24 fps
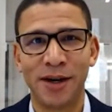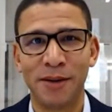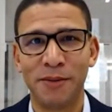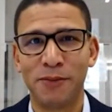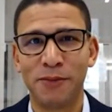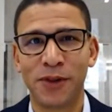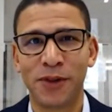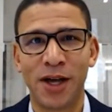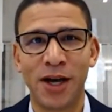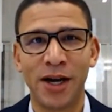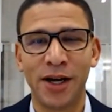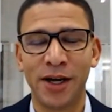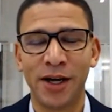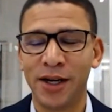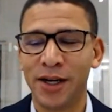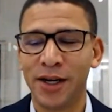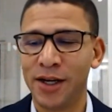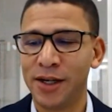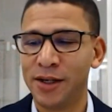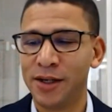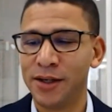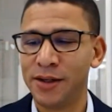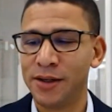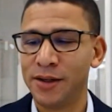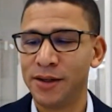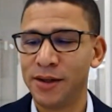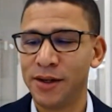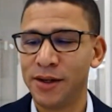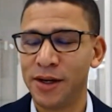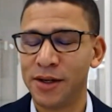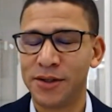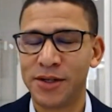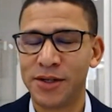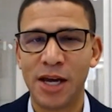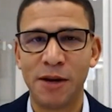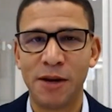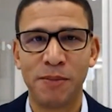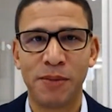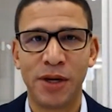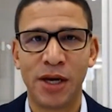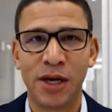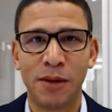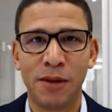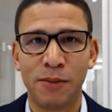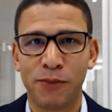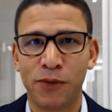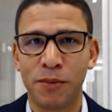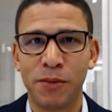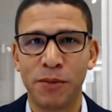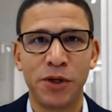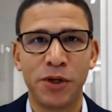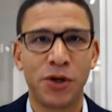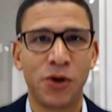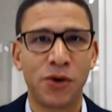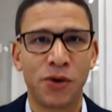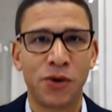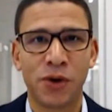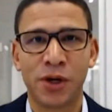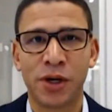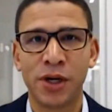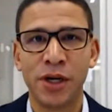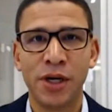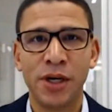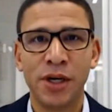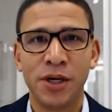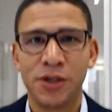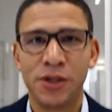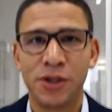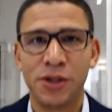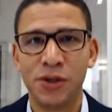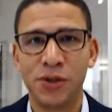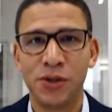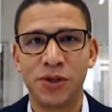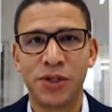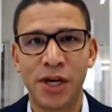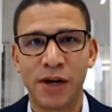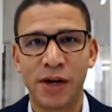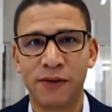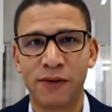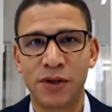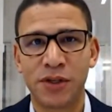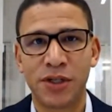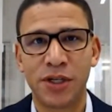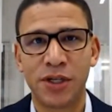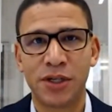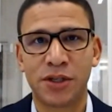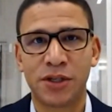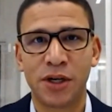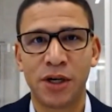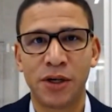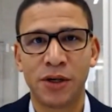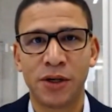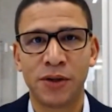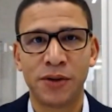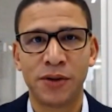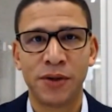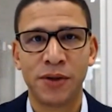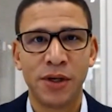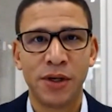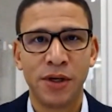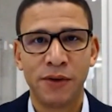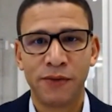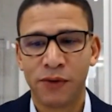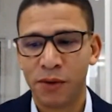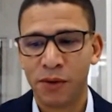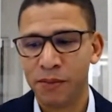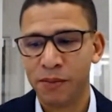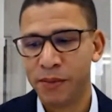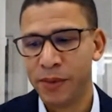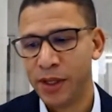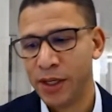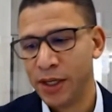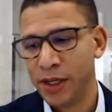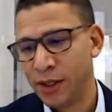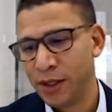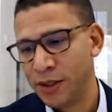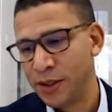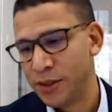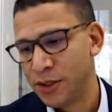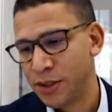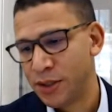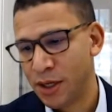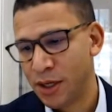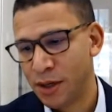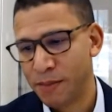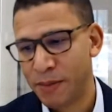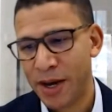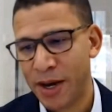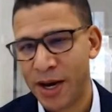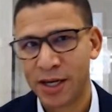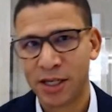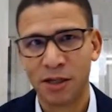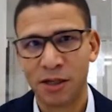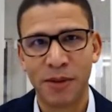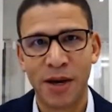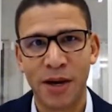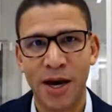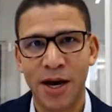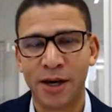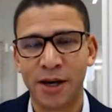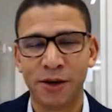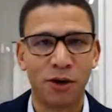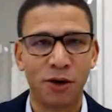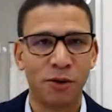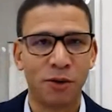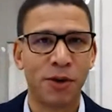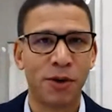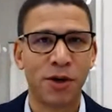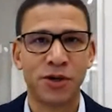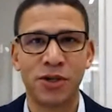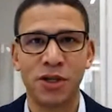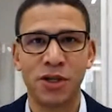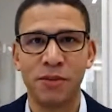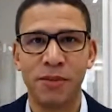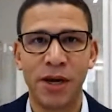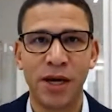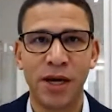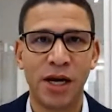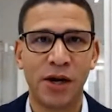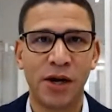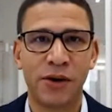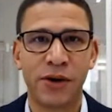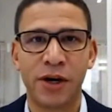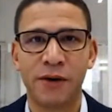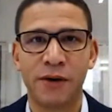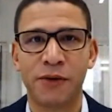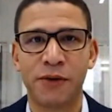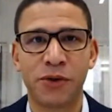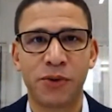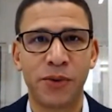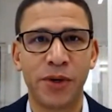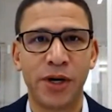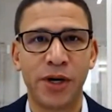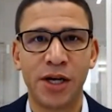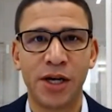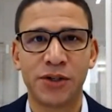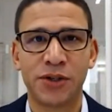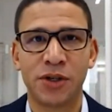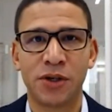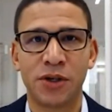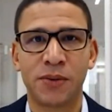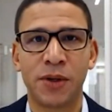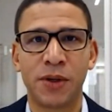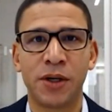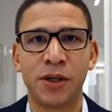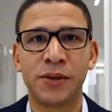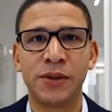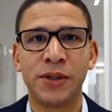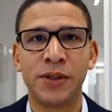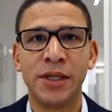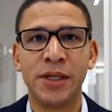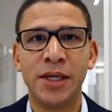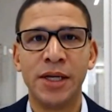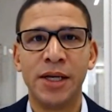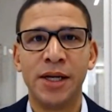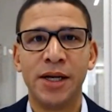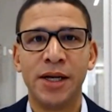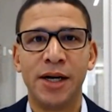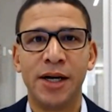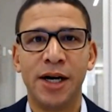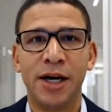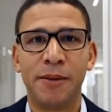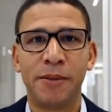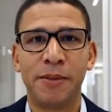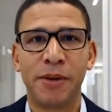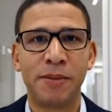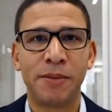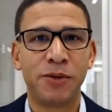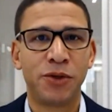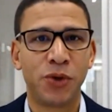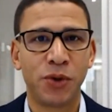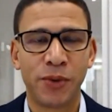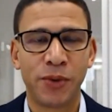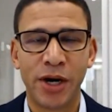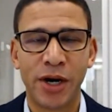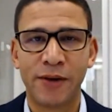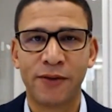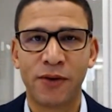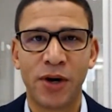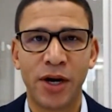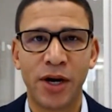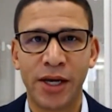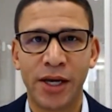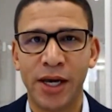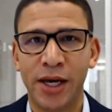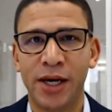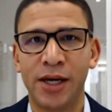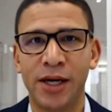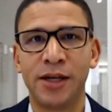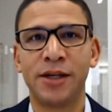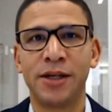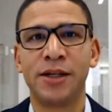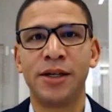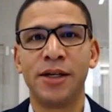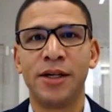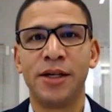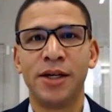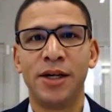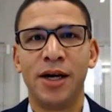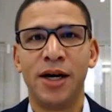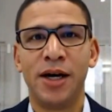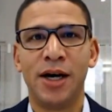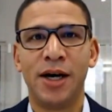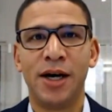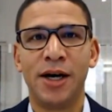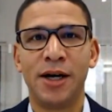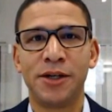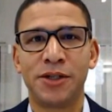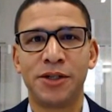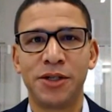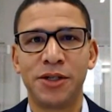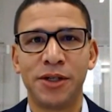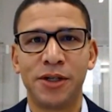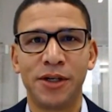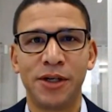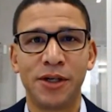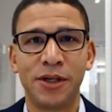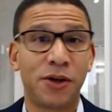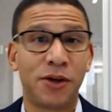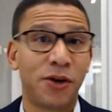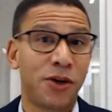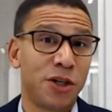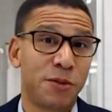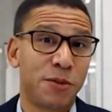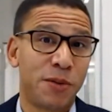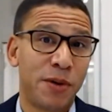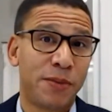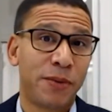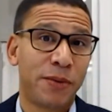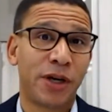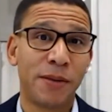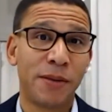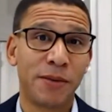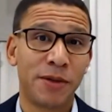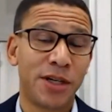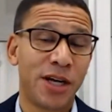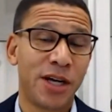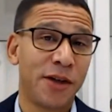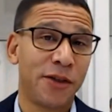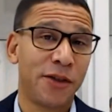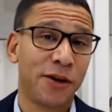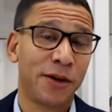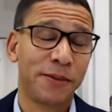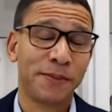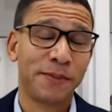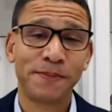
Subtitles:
I'm flying at 10 p.m. from New York to San Francisco for meetings, back to back in all parts of the Bay Area for 3 days in a row. But I'm doing whatever I can to encourage people to come together.